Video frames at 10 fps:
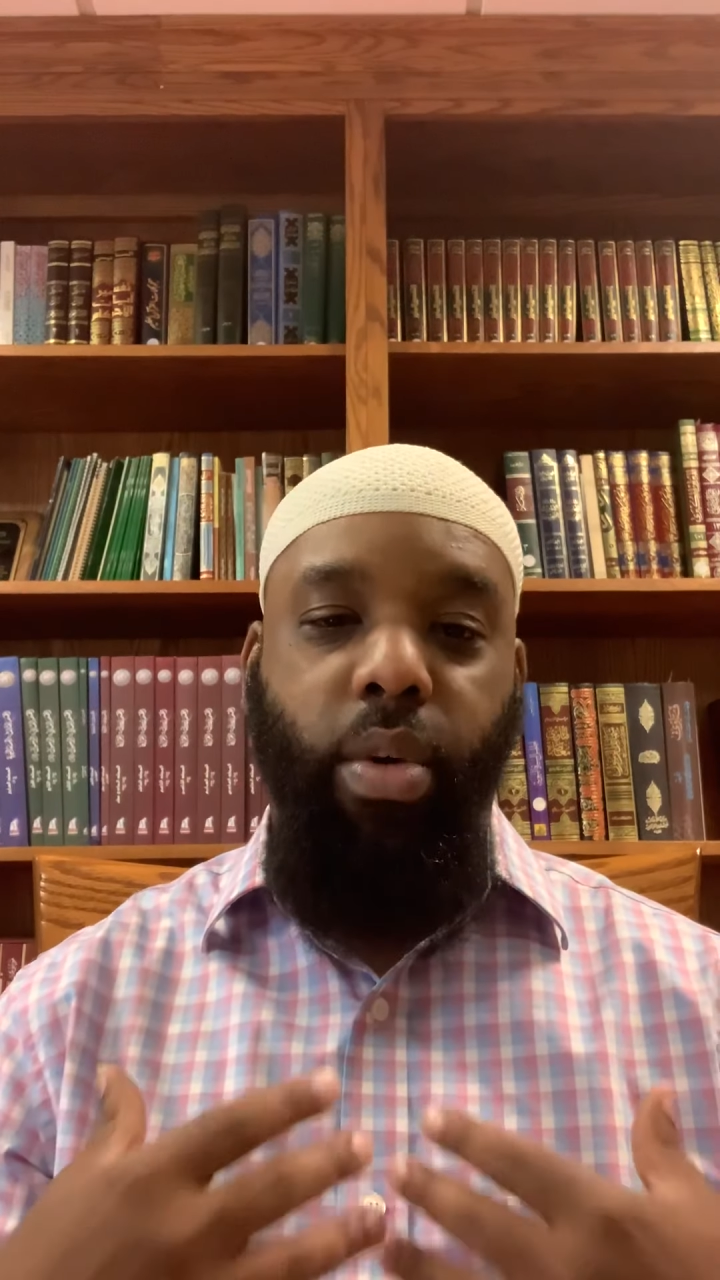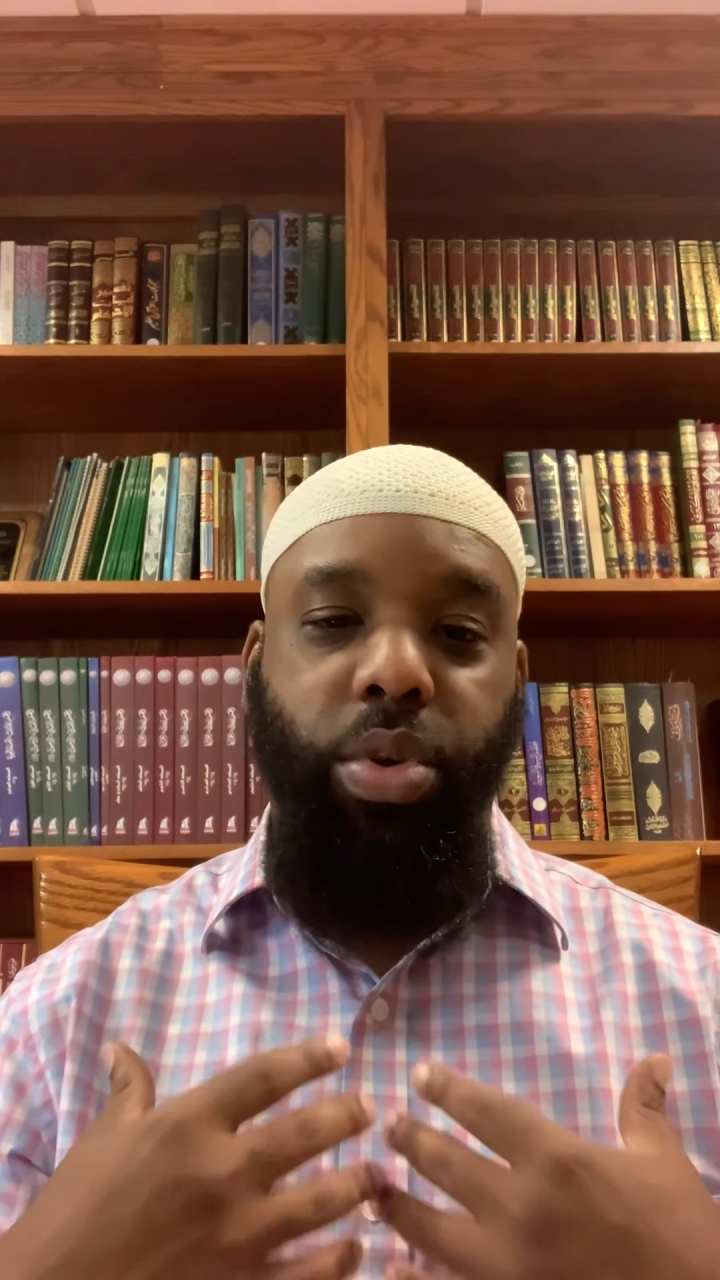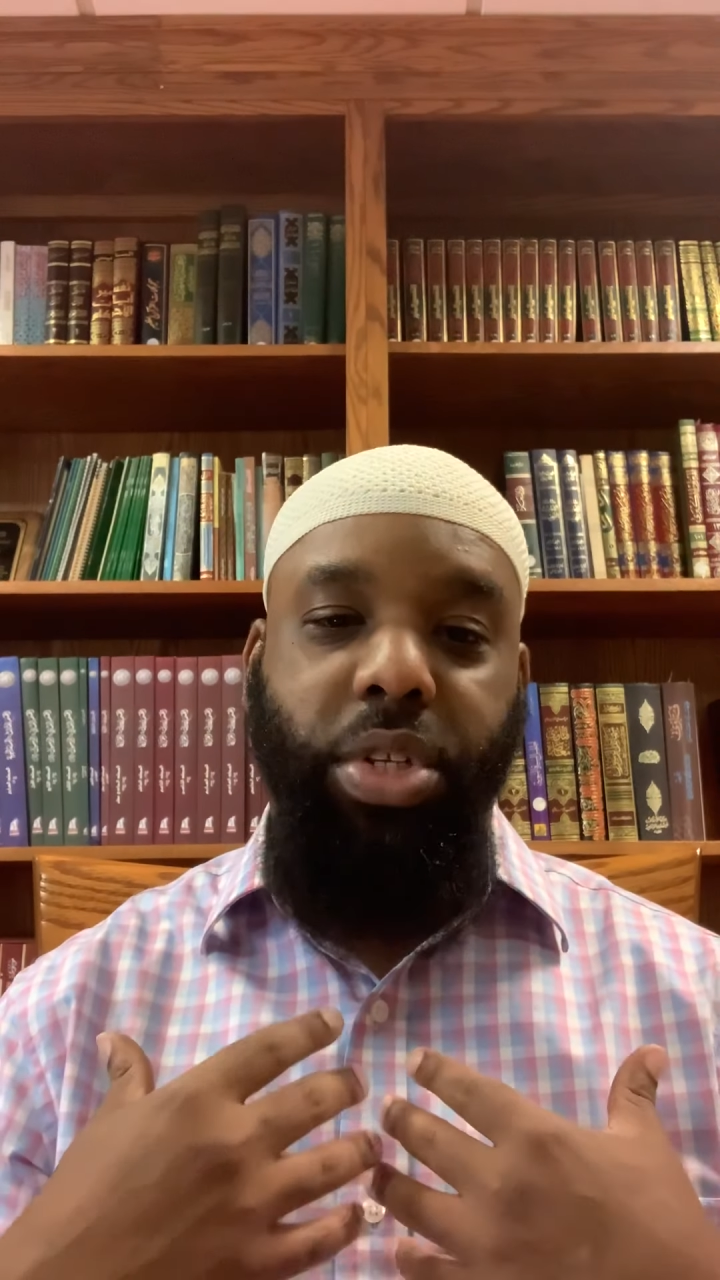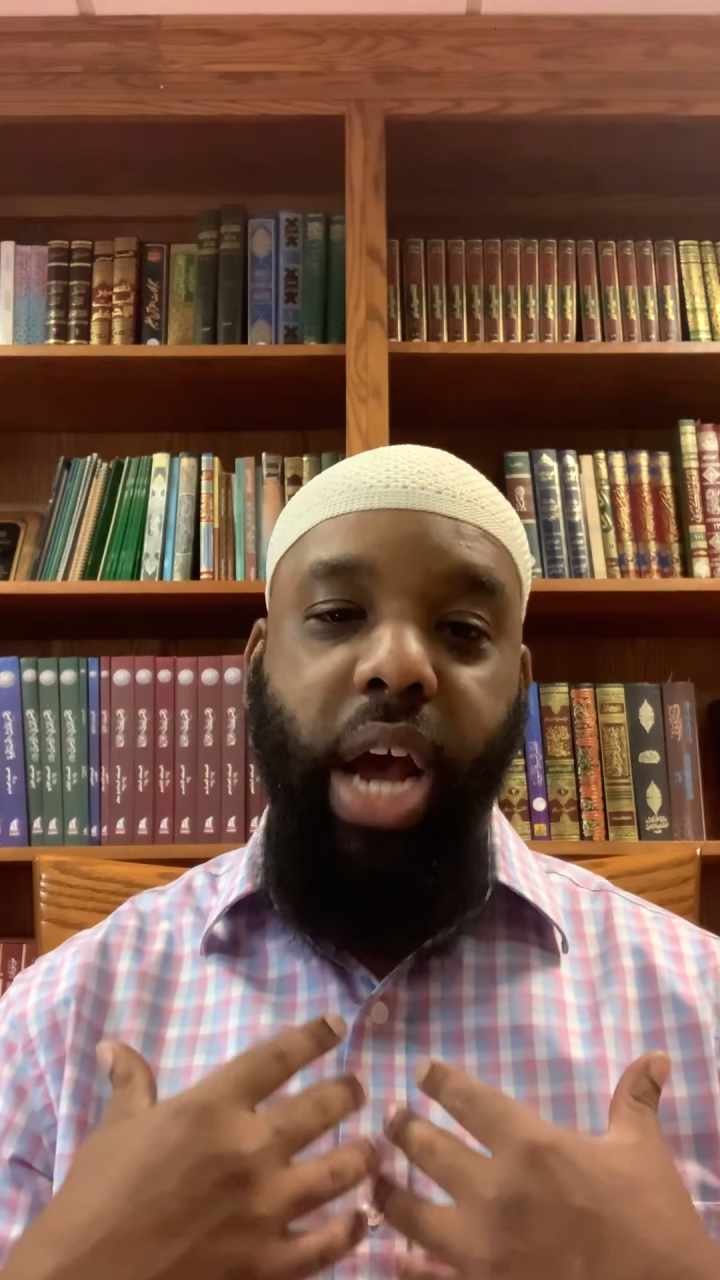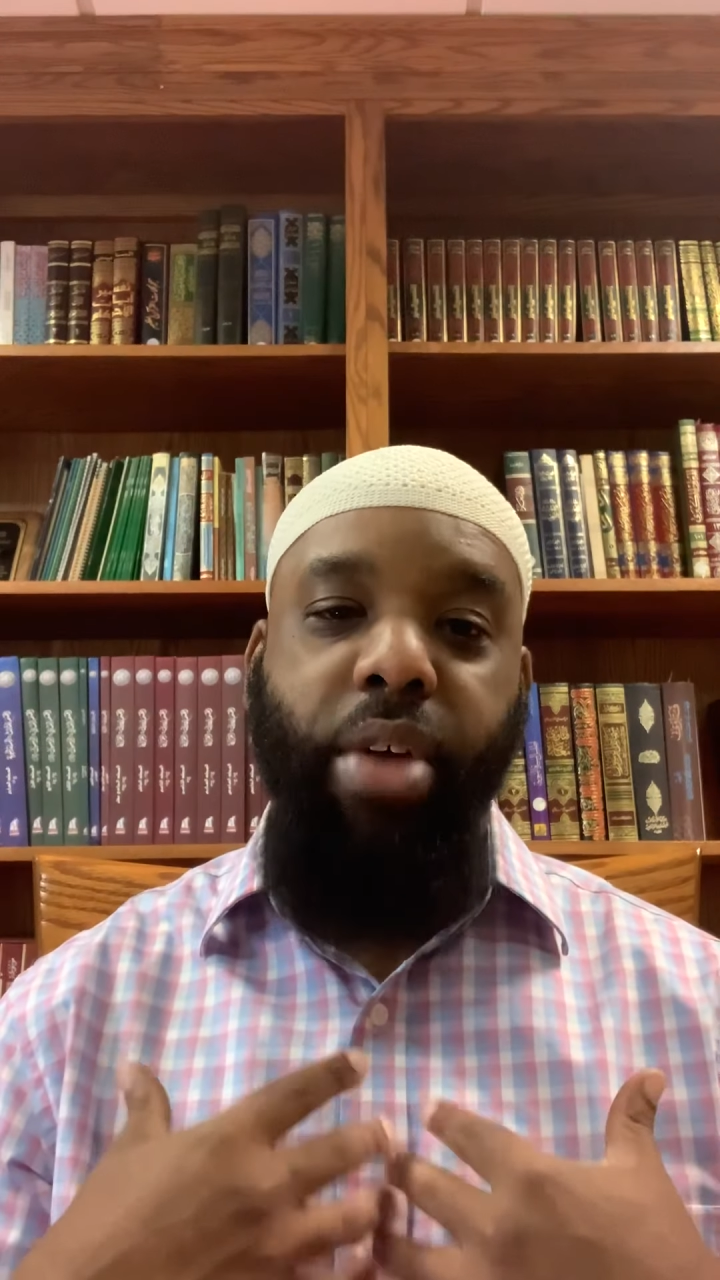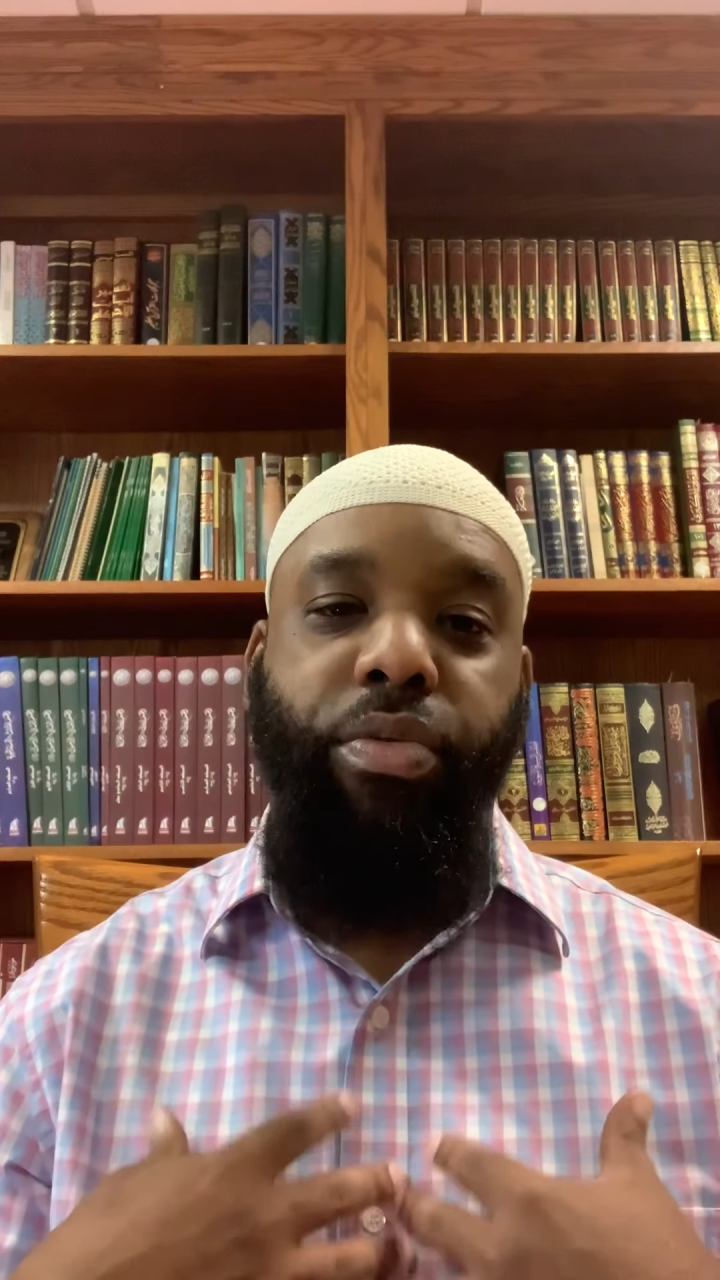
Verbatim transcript: was not